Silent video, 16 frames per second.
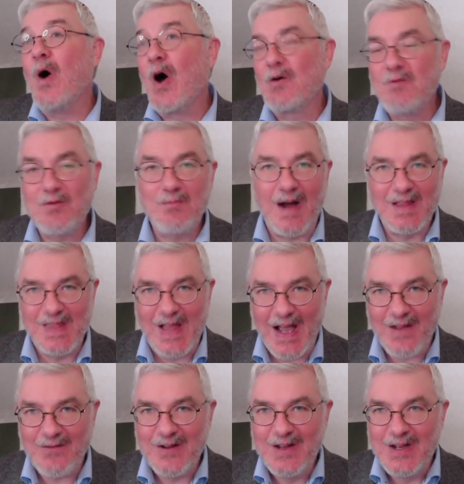on with my
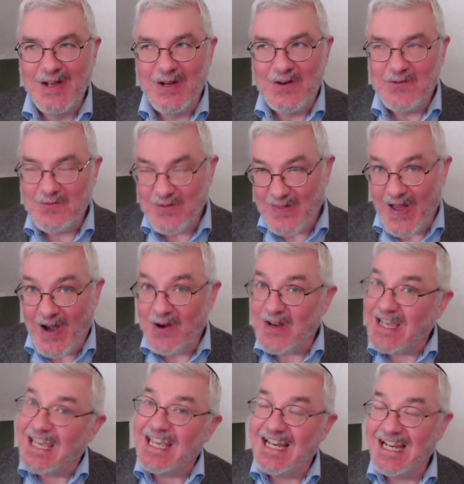life
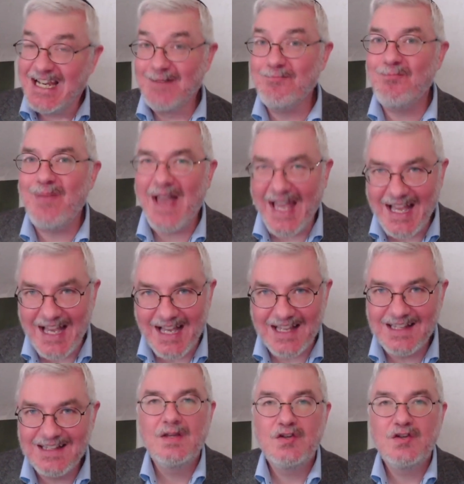without getting them back.